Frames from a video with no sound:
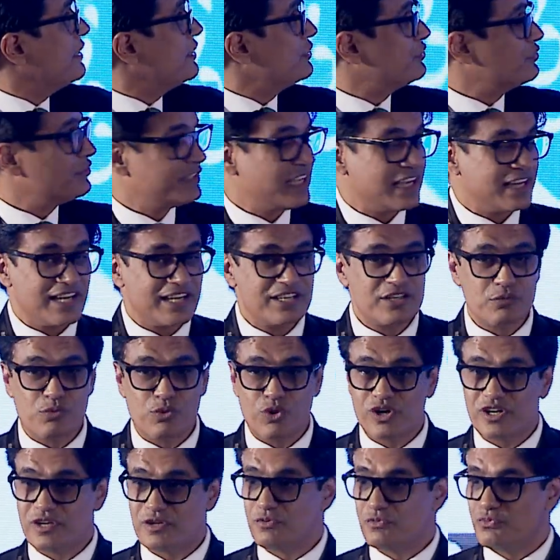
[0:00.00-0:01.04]
So direct
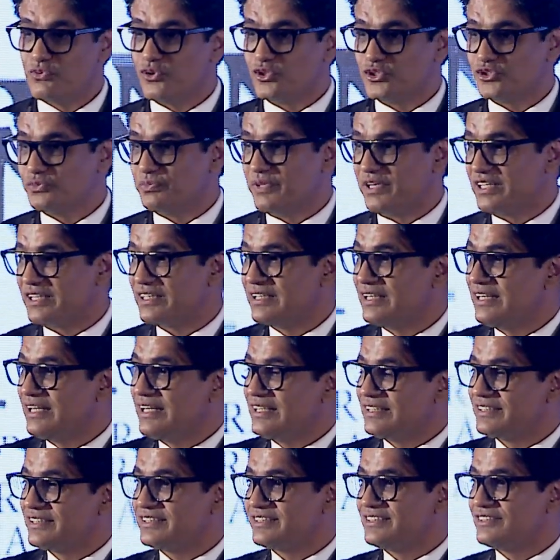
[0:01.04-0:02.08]
award enforcement.
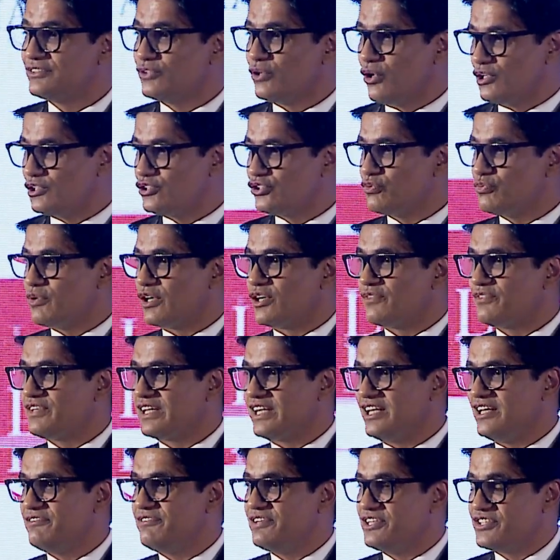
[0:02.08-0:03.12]
This is also one of the
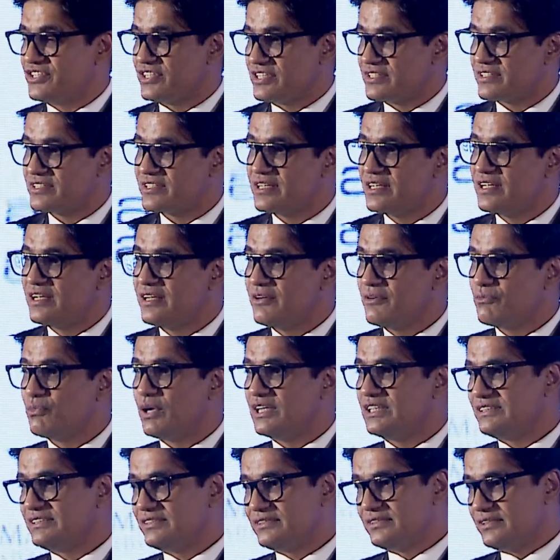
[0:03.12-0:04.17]
key features.
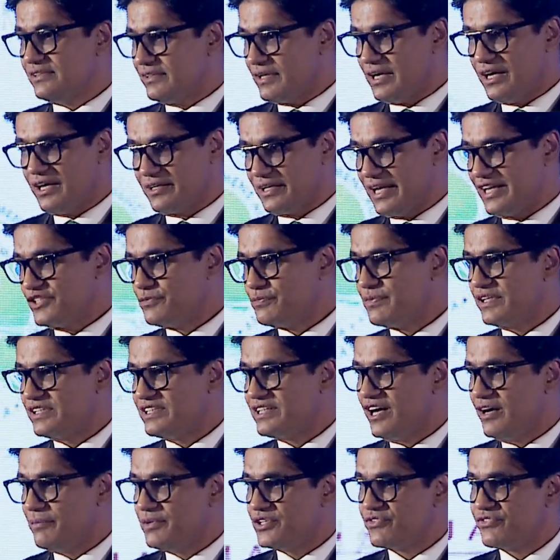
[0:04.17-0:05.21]
Once, as per the
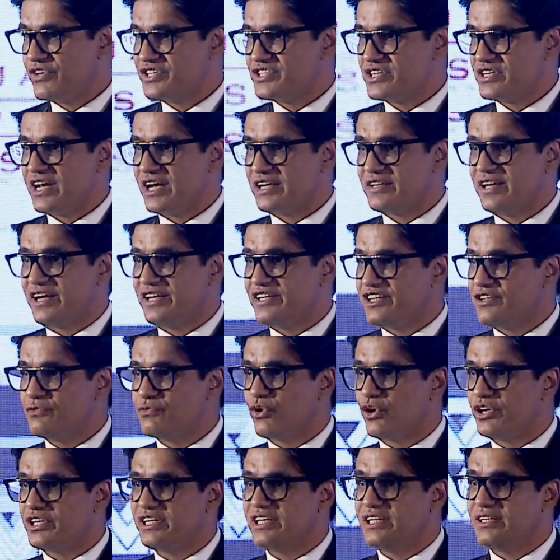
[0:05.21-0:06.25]
Arbitration Act
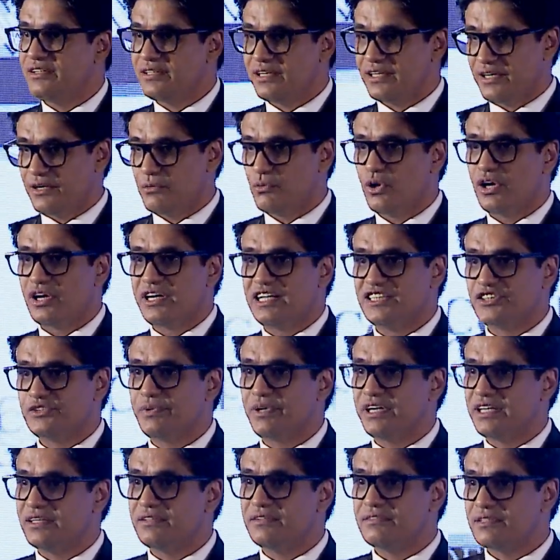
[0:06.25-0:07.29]
1940, an award has
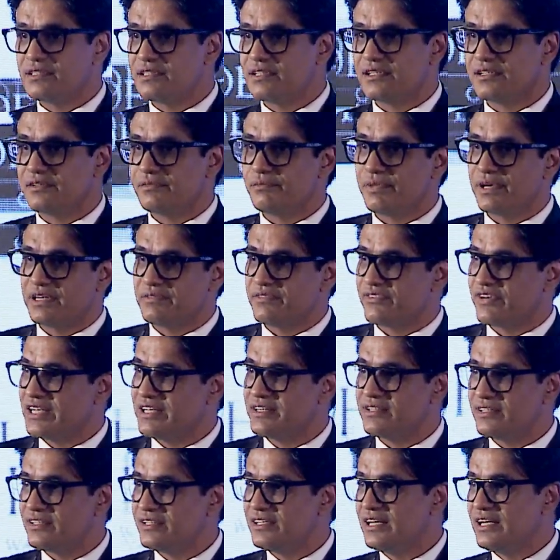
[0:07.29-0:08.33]
been
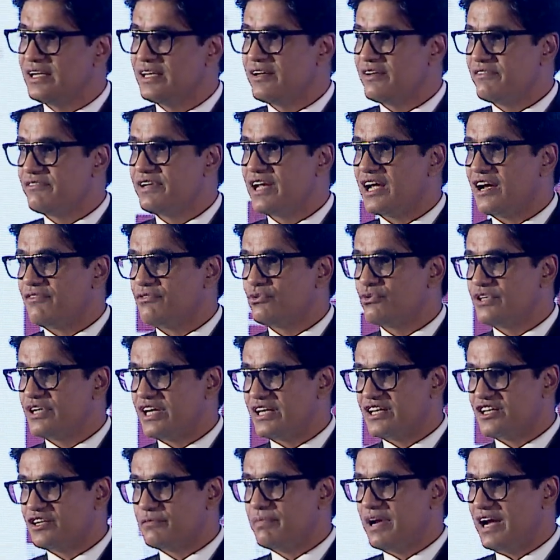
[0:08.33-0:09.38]
rendered, we have to
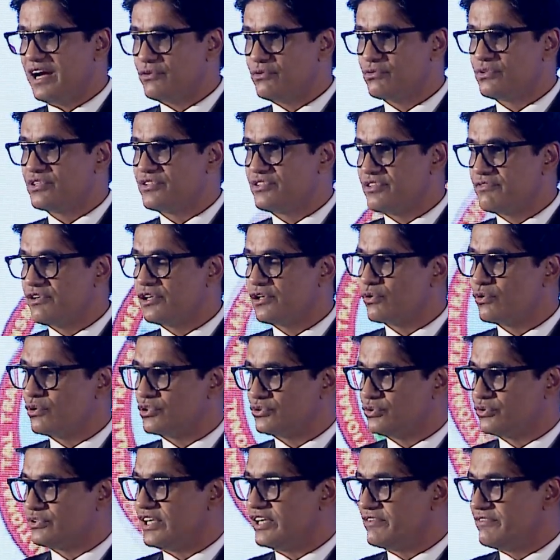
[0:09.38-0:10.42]
take it back to the civil court
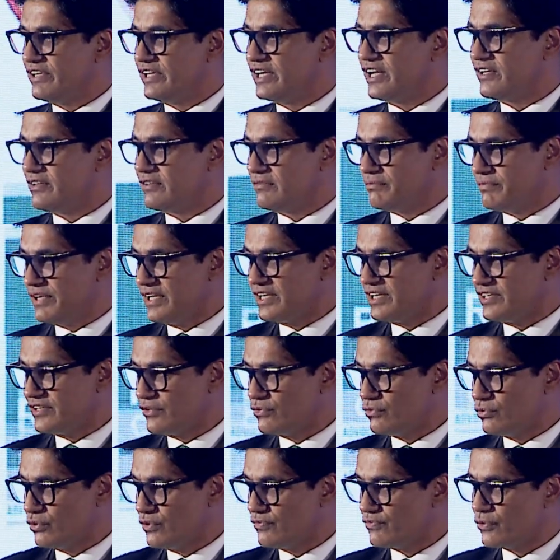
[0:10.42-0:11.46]
so that we can make it a
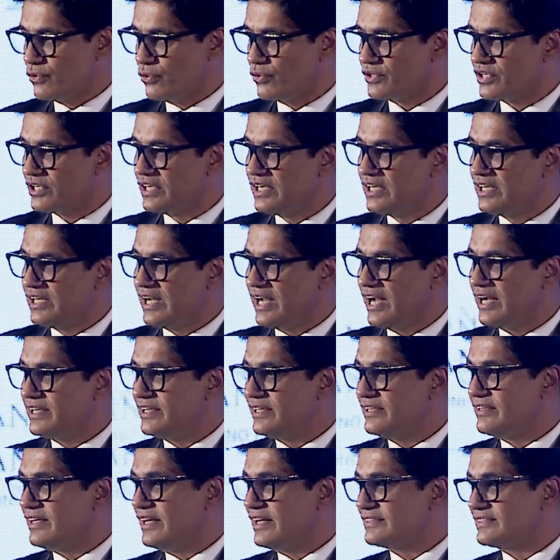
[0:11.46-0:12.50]
rule of court. And
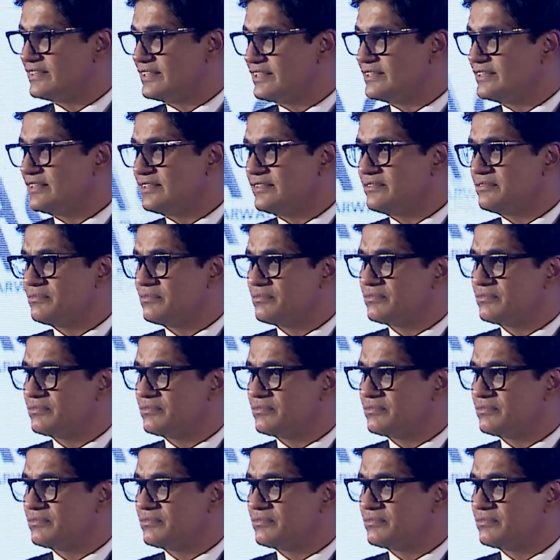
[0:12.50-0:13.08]
it takes another